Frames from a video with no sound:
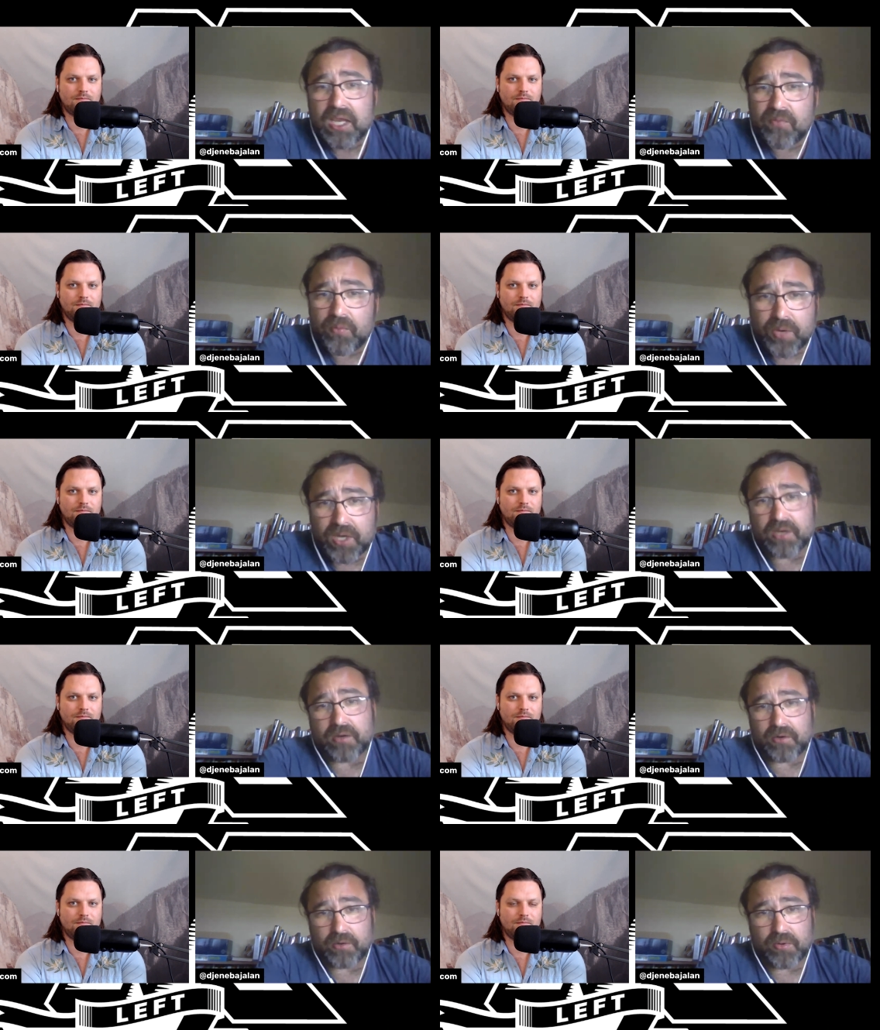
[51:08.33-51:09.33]
Speaker 1: even we
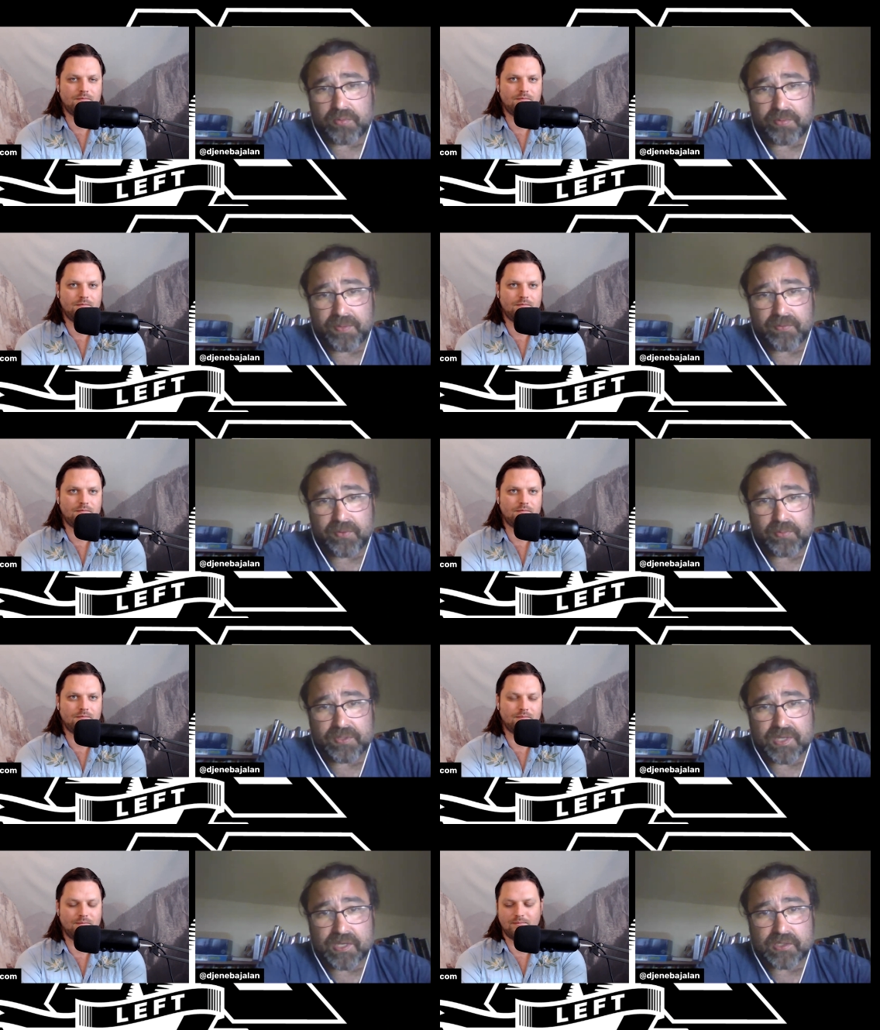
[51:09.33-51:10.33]
don't know what we mean
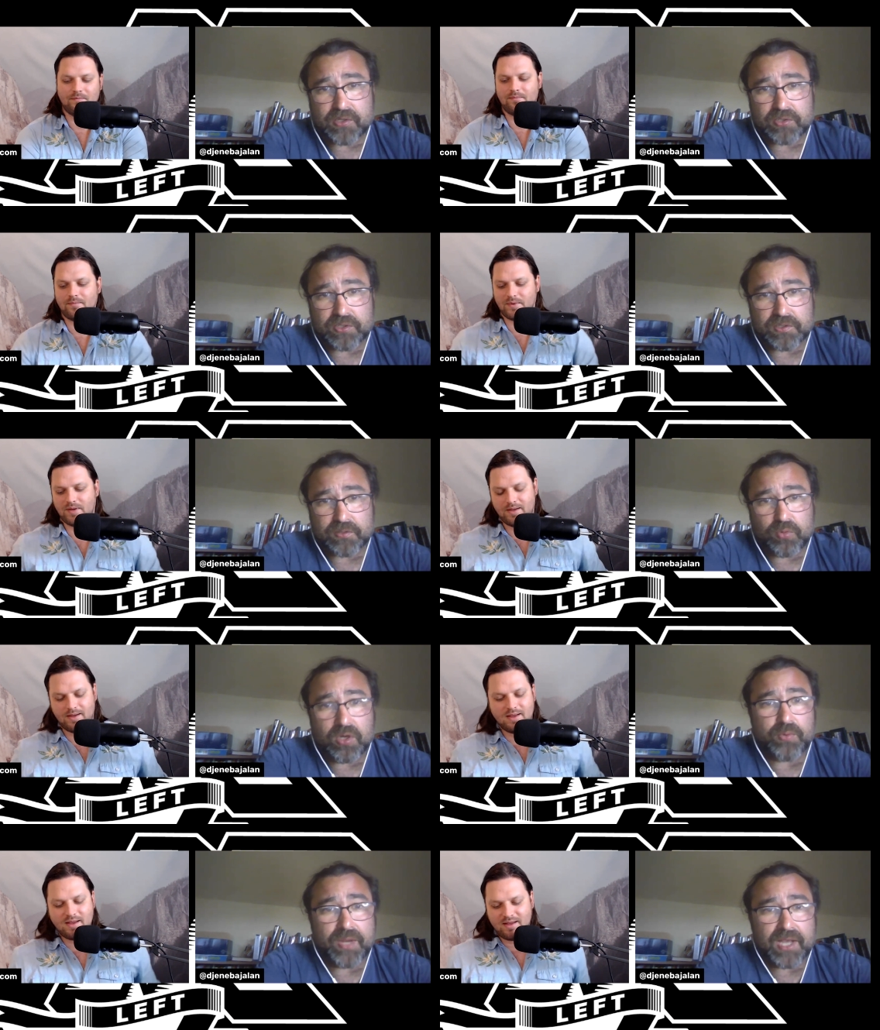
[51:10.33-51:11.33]
when we mm-hmm. say
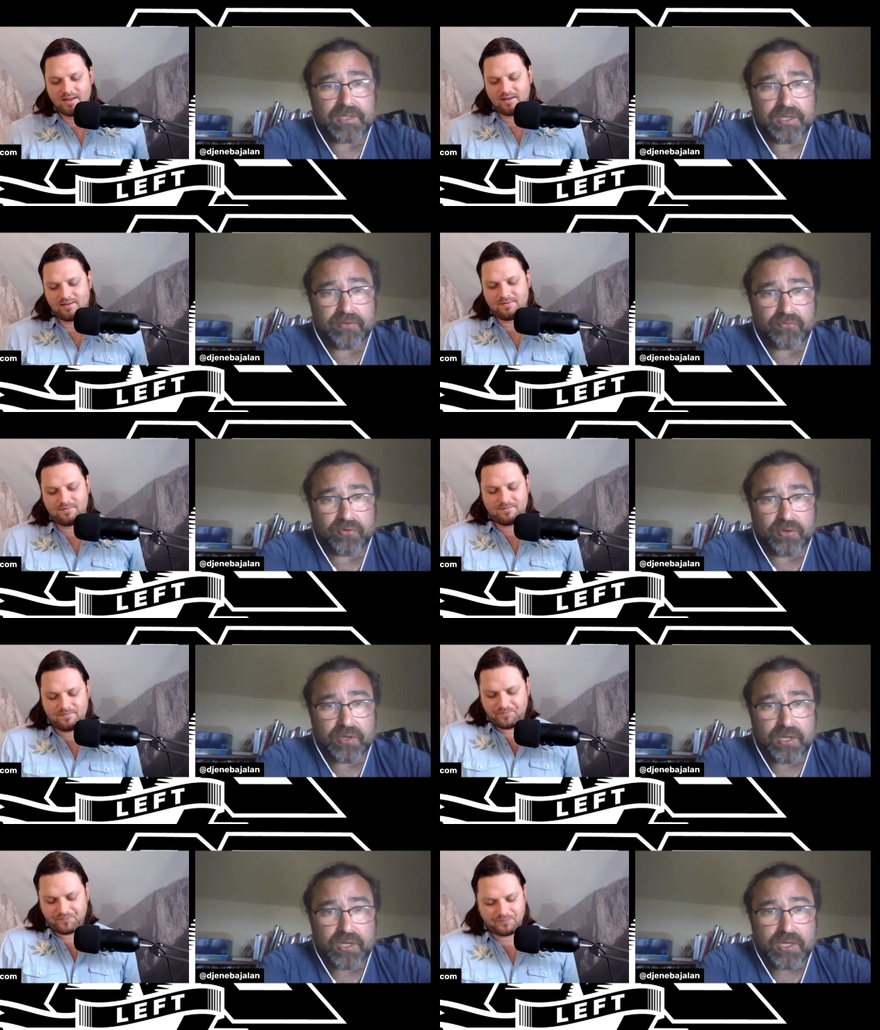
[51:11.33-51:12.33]
socialism. What are we asking
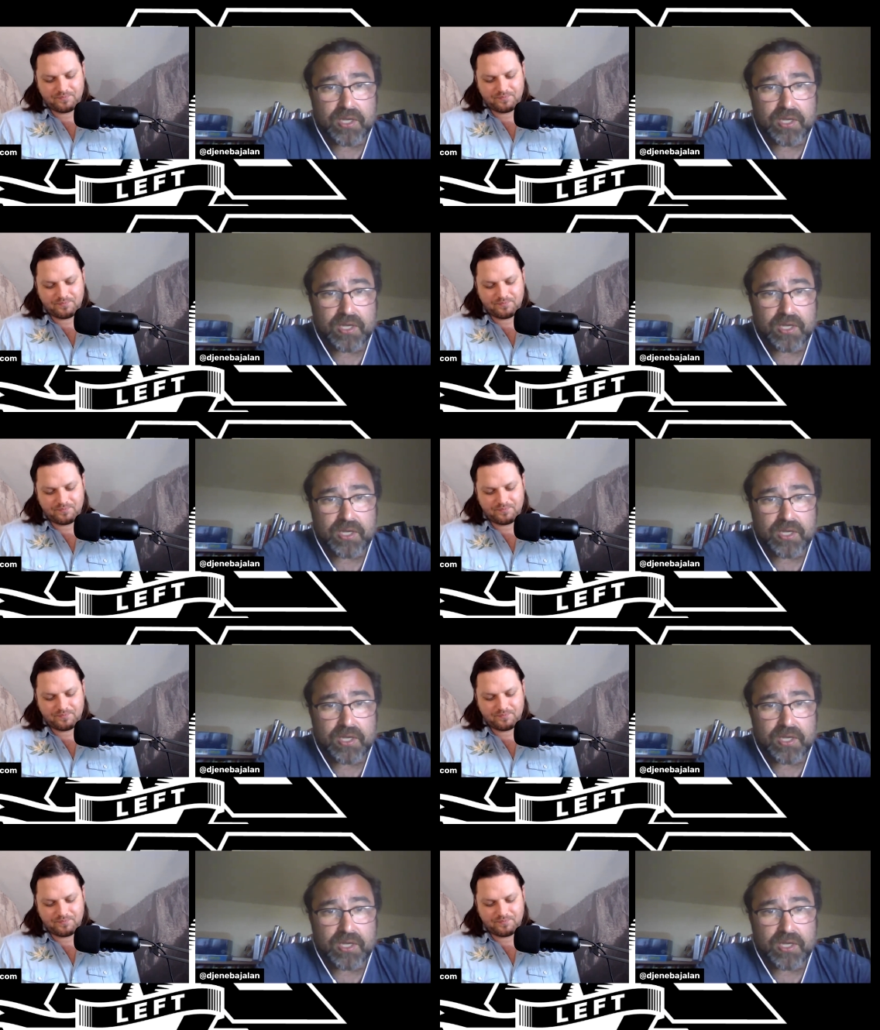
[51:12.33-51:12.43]
for?